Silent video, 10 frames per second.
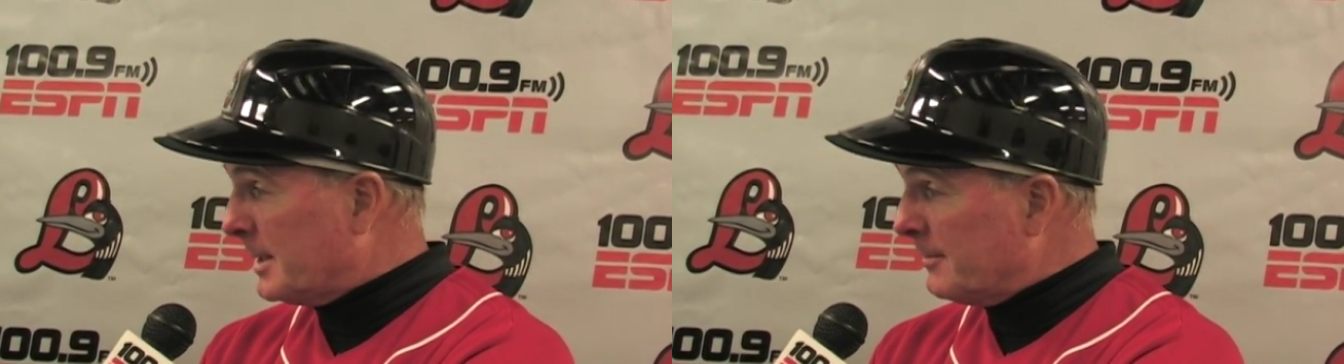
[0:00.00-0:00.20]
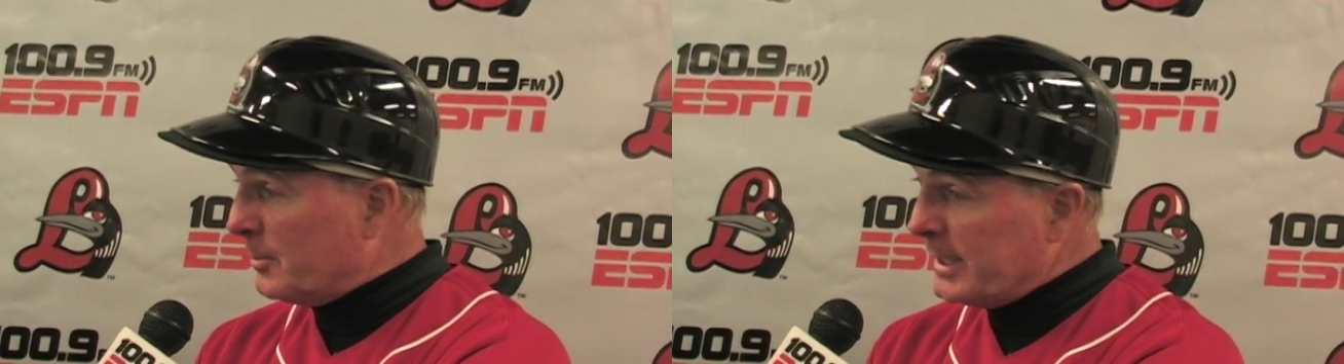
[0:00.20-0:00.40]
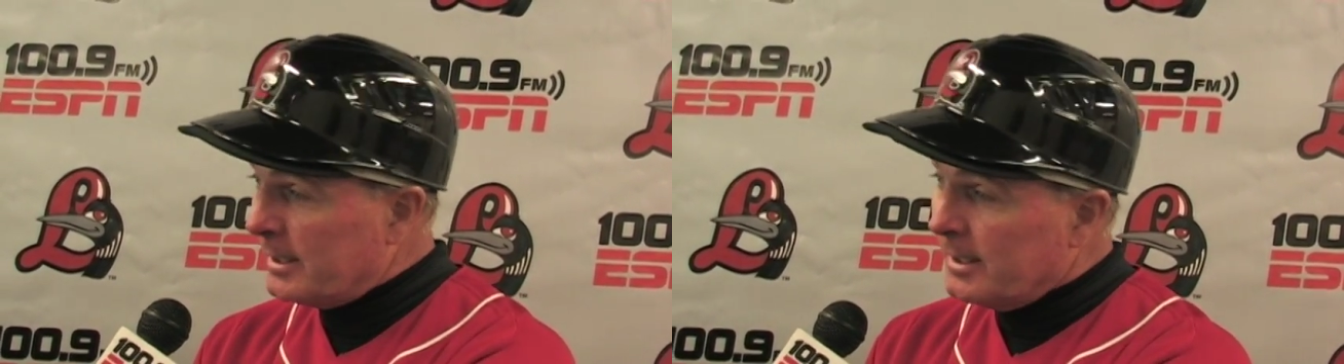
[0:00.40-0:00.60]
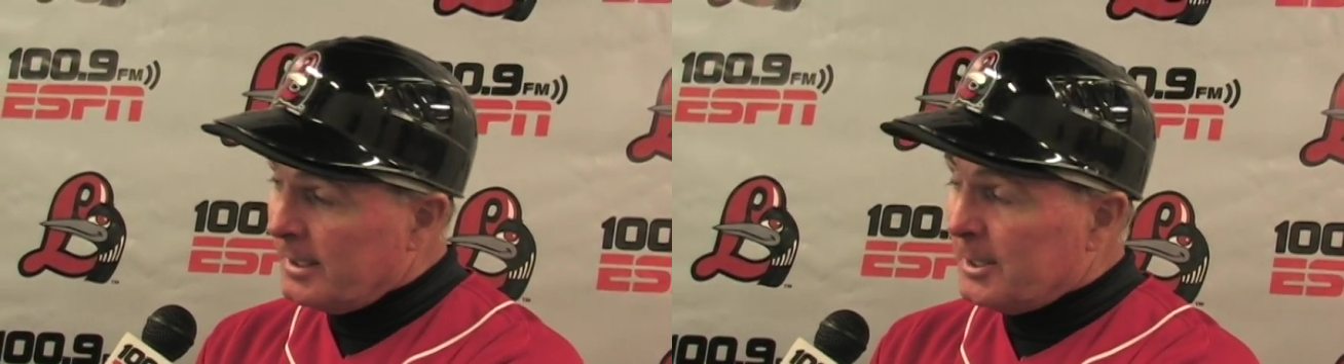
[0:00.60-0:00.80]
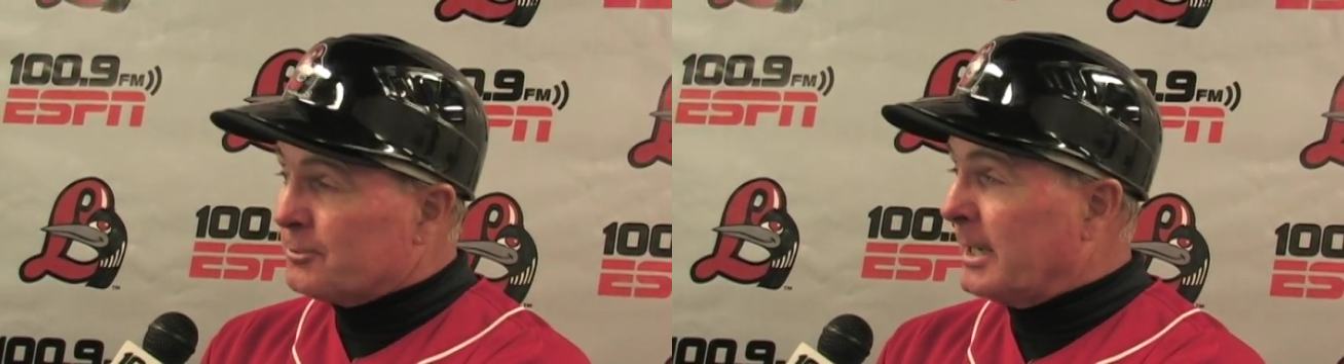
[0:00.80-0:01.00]
And if we
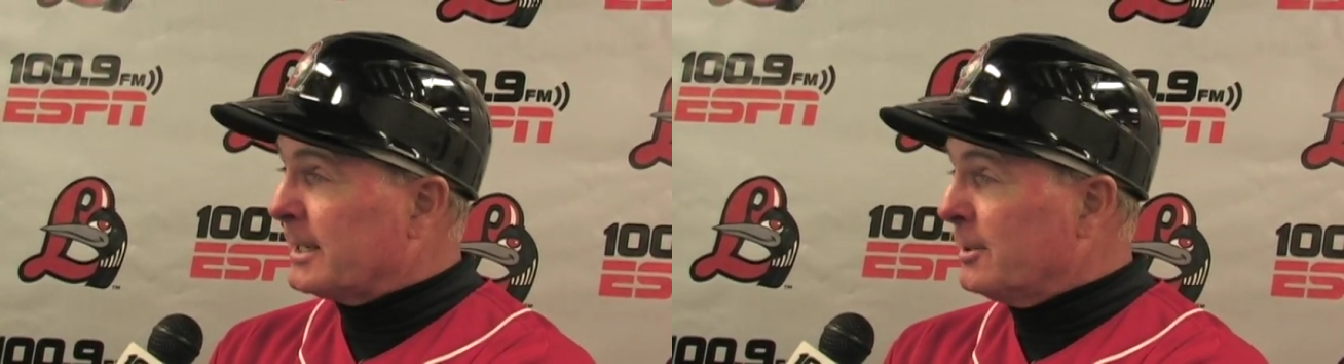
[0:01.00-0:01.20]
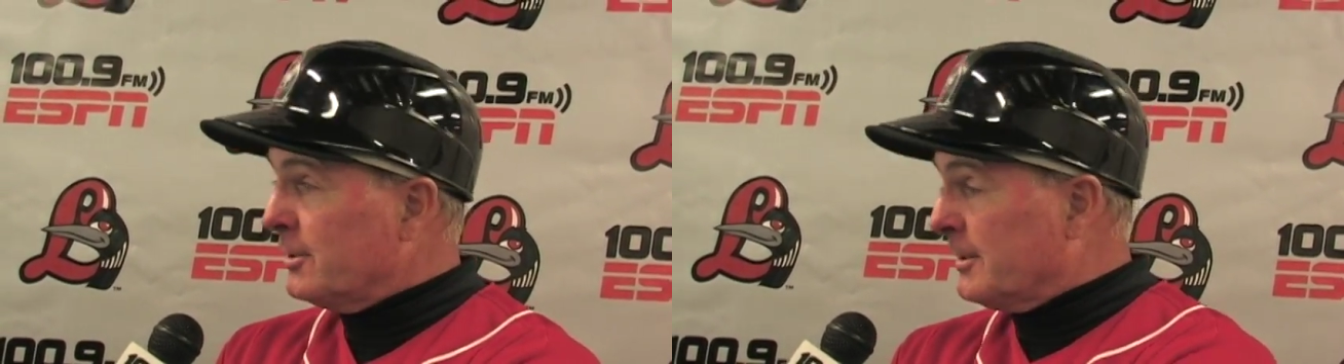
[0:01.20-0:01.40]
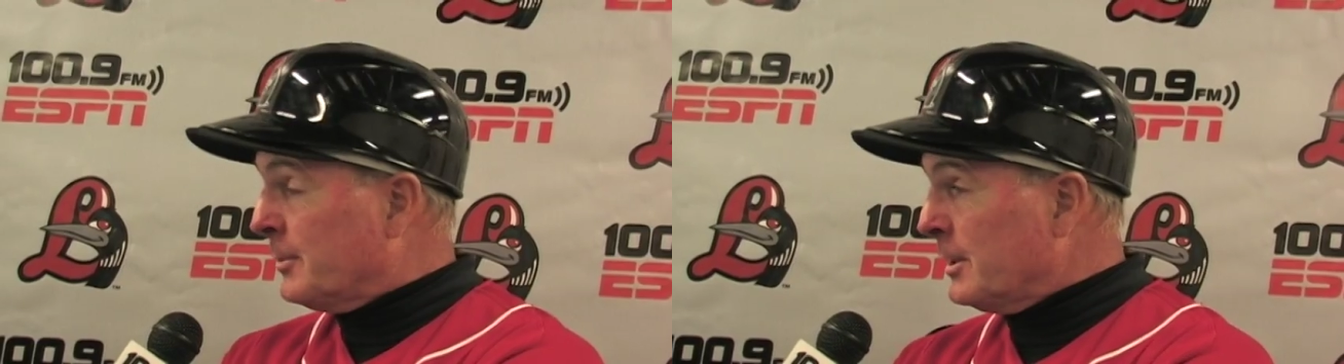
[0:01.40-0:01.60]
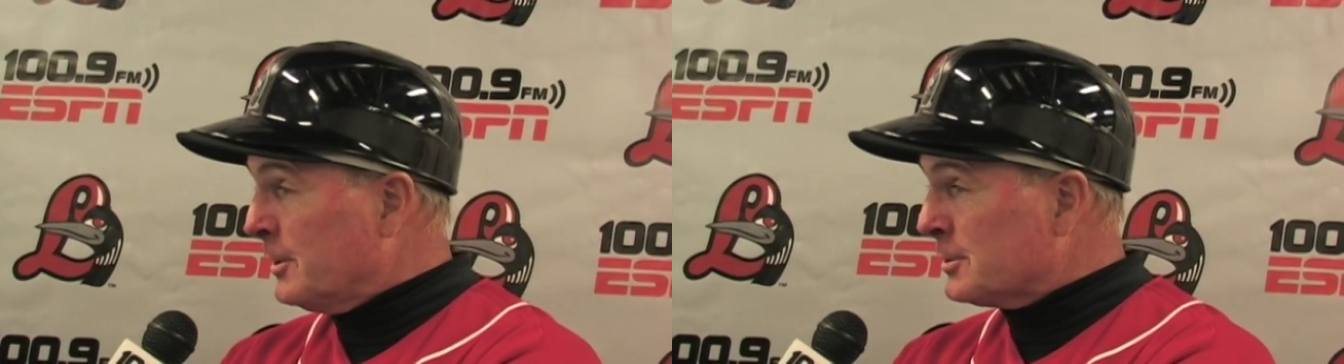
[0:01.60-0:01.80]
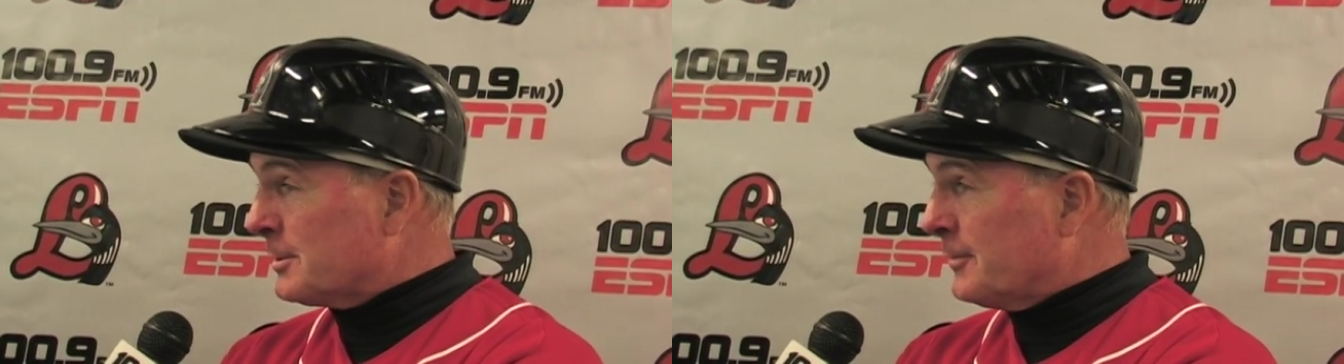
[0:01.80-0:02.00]

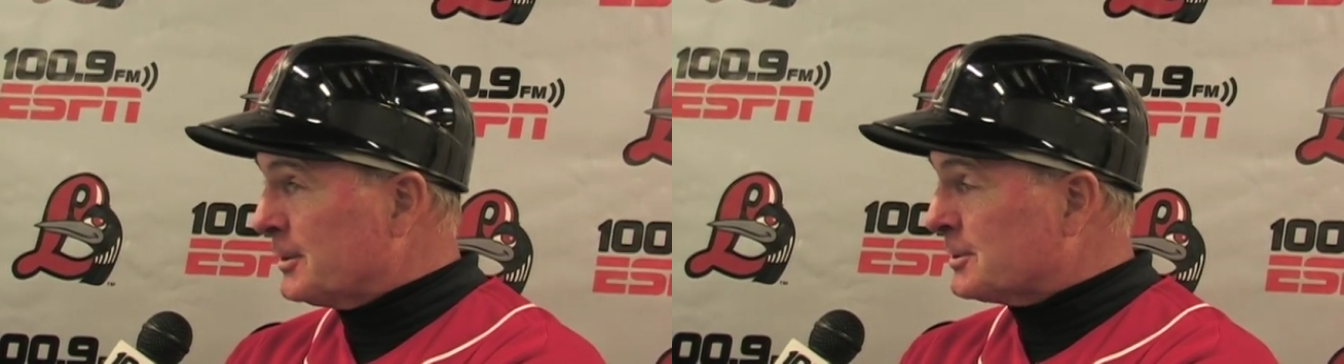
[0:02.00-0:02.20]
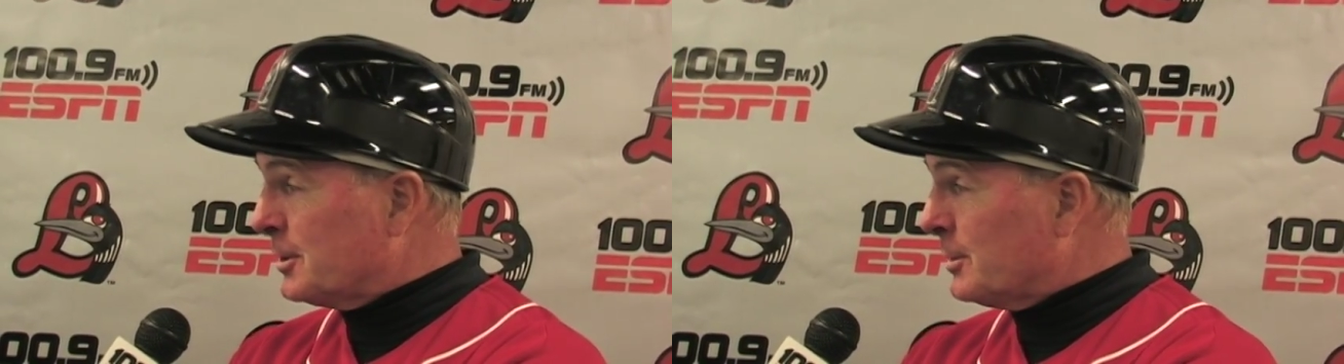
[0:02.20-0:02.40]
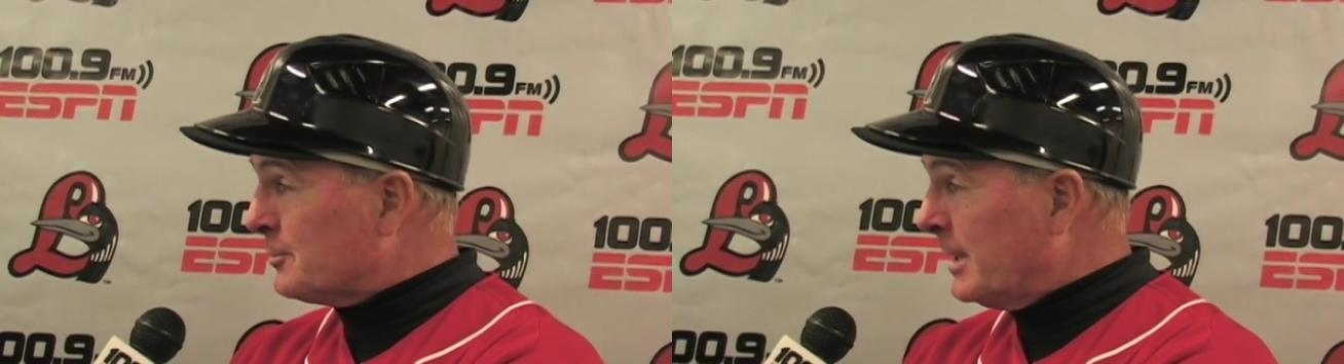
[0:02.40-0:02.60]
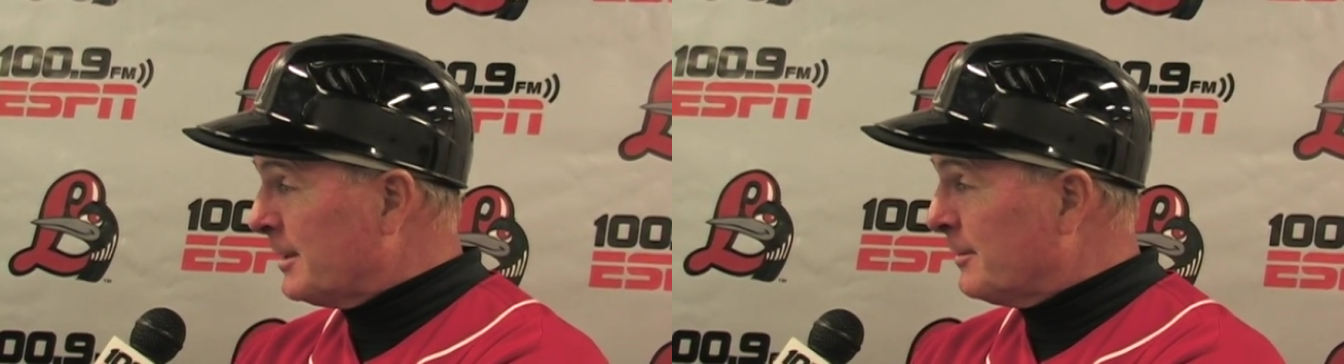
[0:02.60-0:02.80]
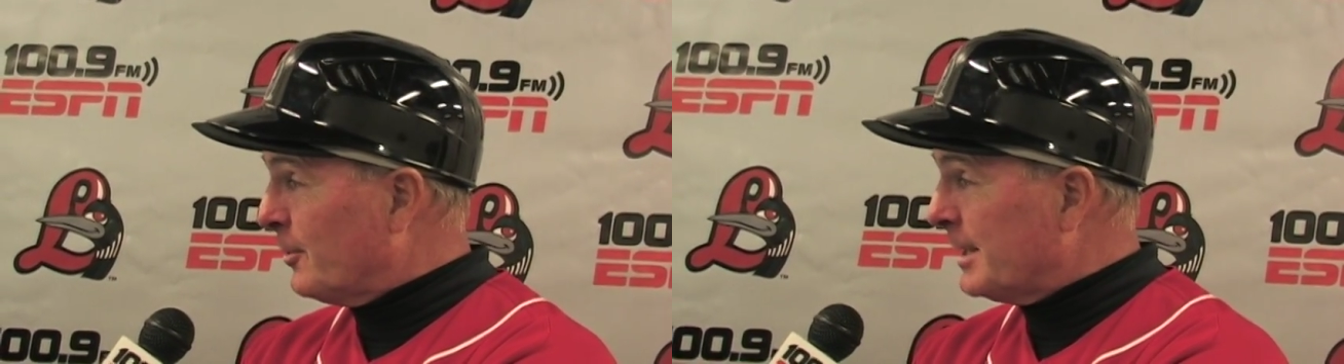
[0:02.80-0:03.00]
lose the first two, we're trying
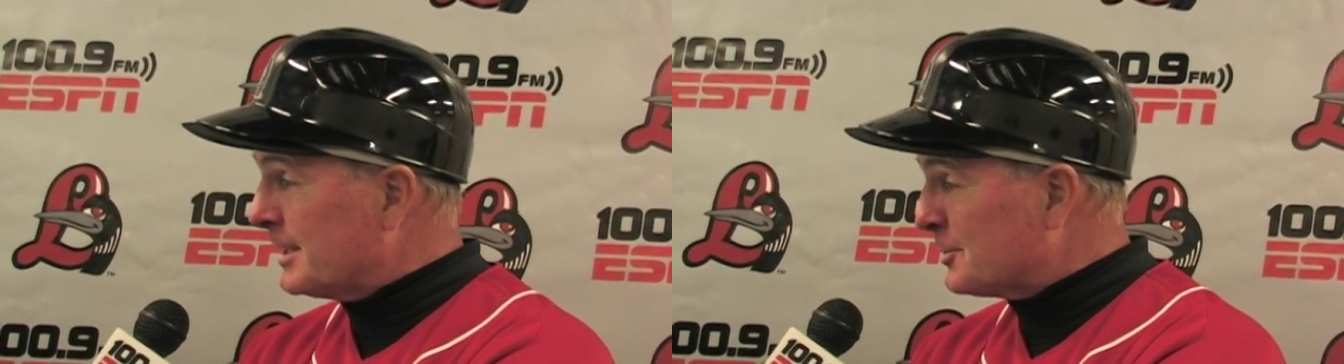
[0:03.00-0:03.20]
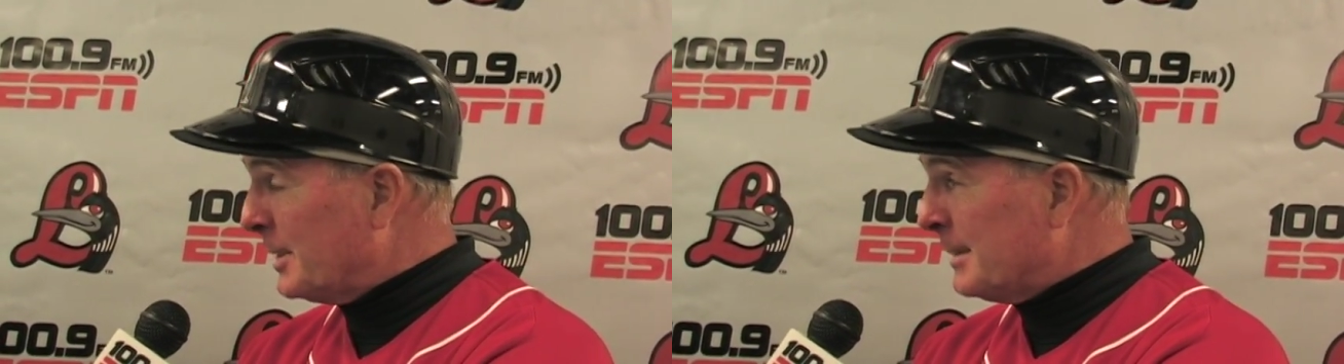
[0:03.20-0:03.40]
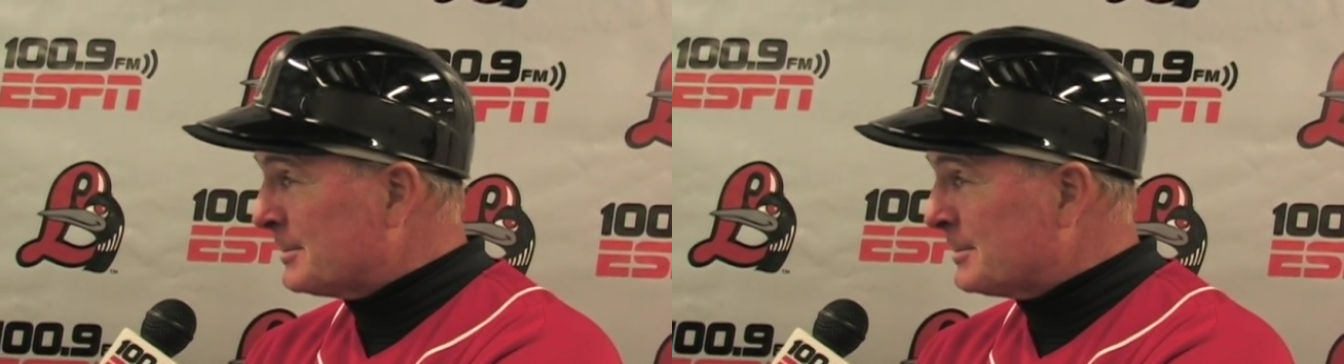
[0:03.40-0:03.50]
to avoid a sweep.